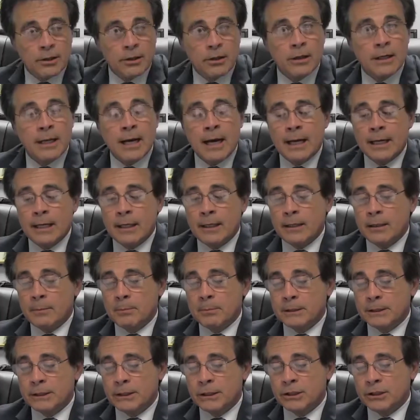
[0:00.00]
You're not in a
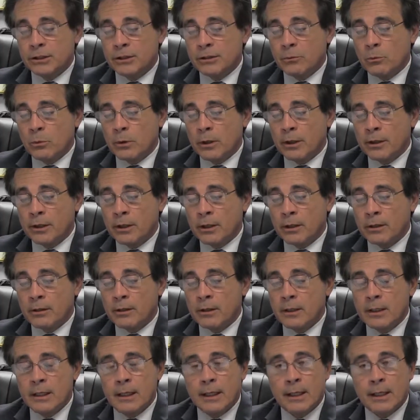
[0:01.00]
position where your